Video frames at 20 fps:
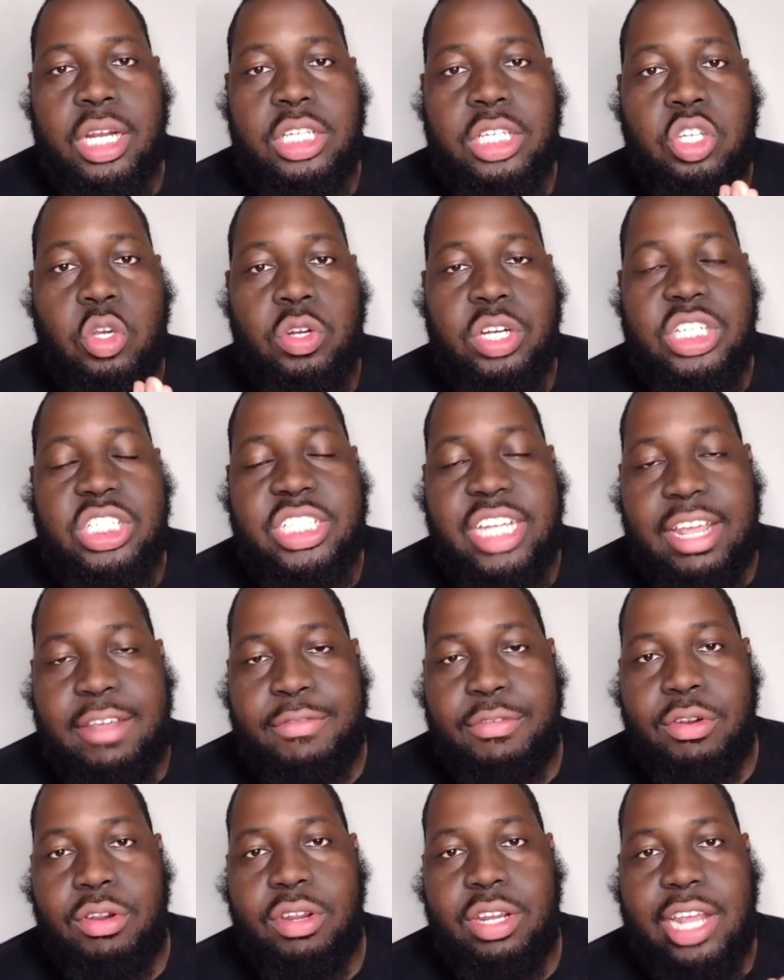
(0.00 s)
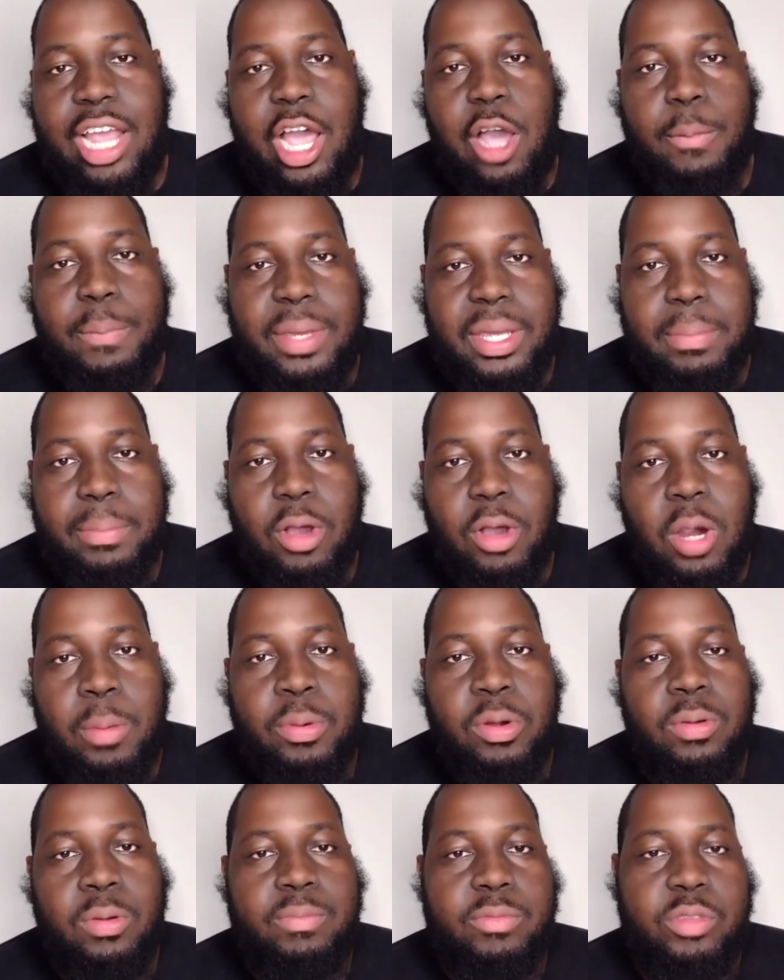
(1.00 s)
Jonas Shaffer, Kyle P.
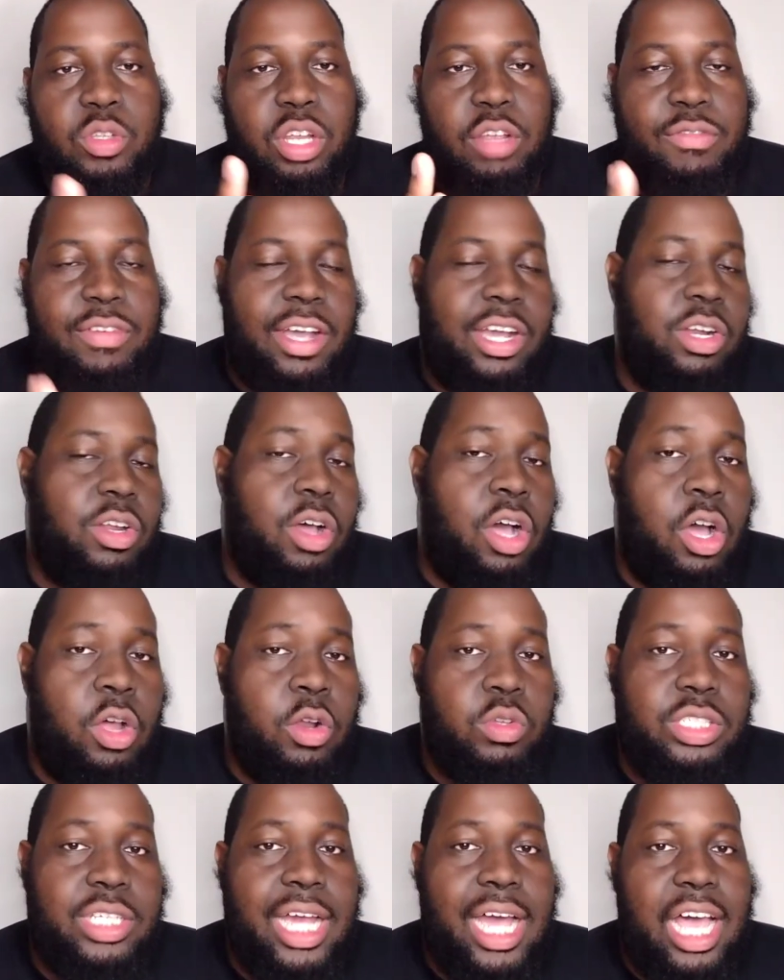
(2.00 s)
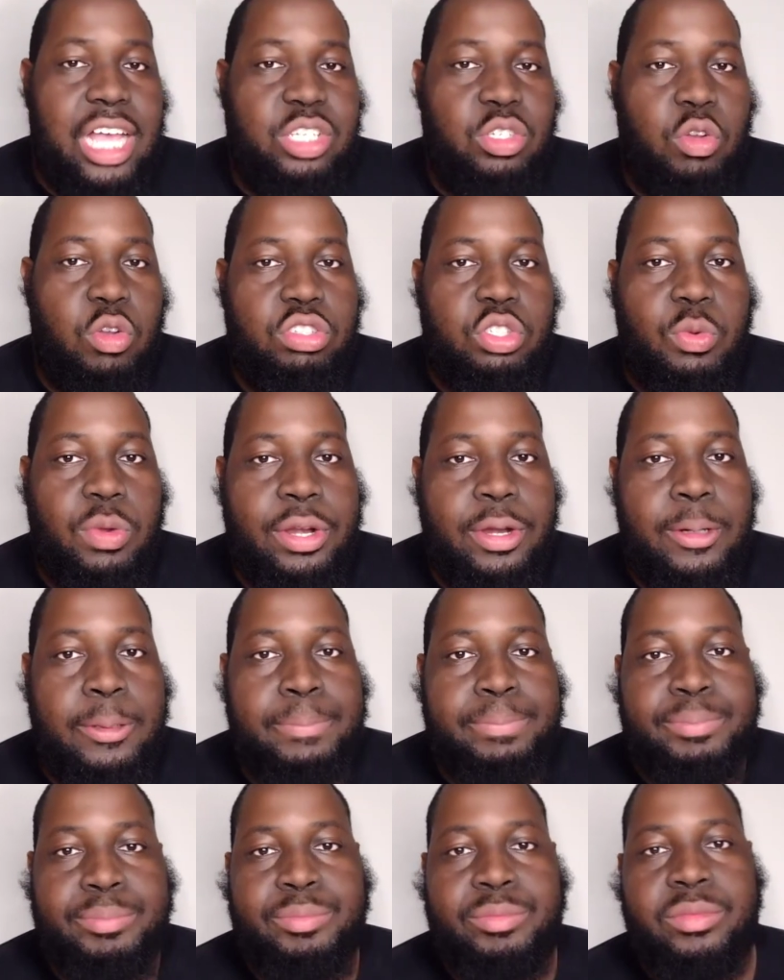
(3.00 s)
Barber. You can follow all those guys on
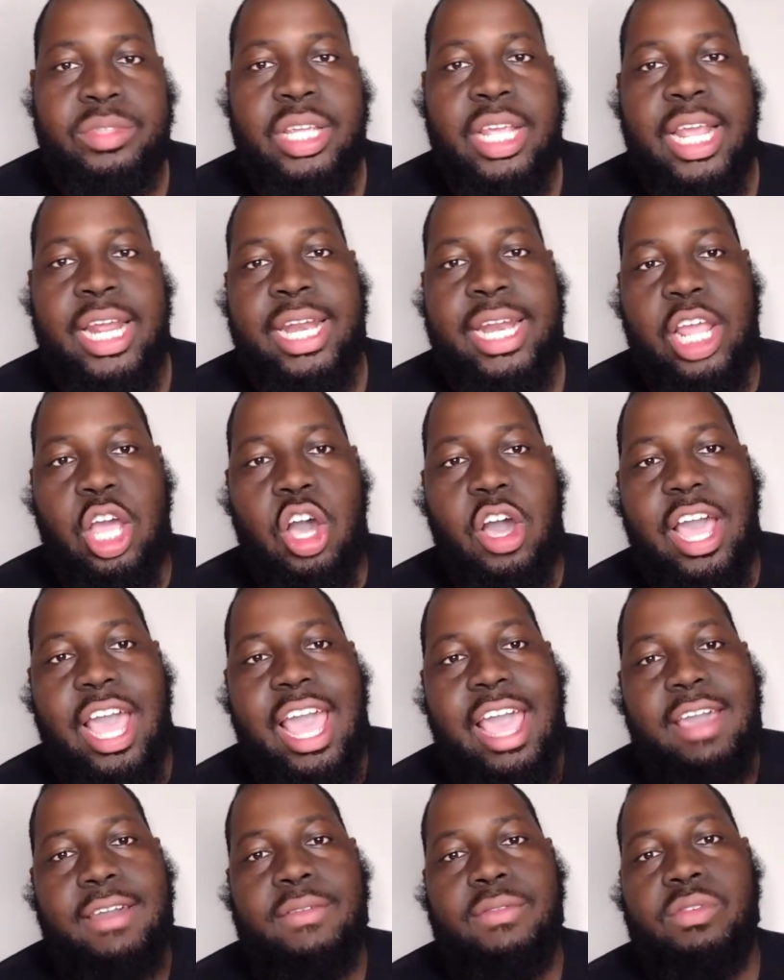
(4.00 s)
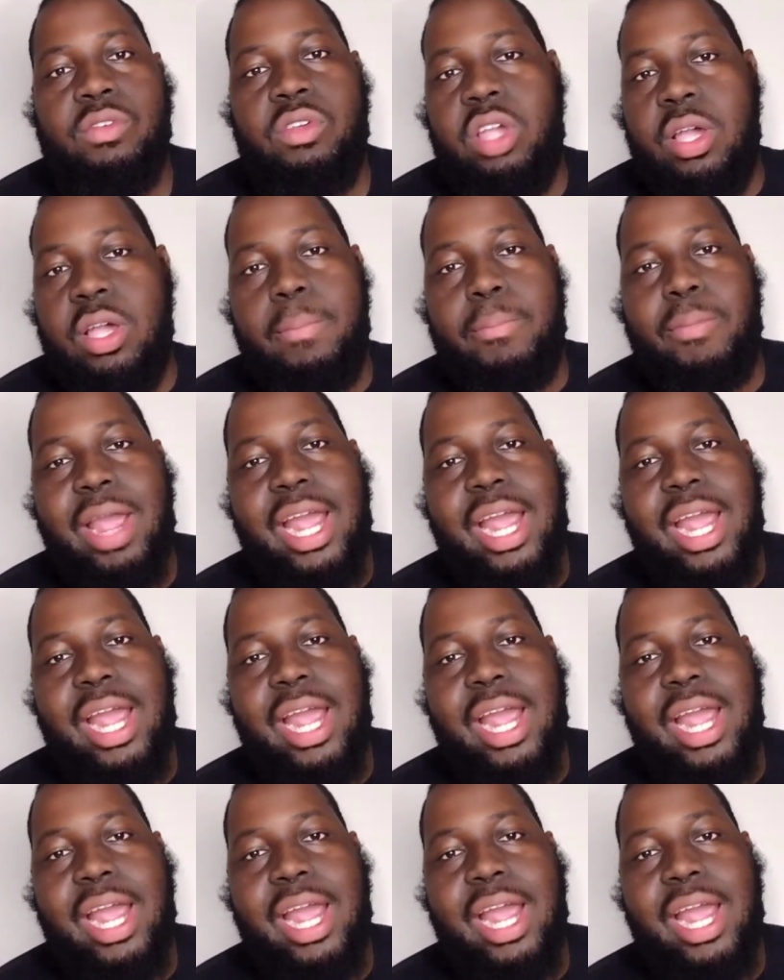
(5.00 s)
Twitter. And they all have good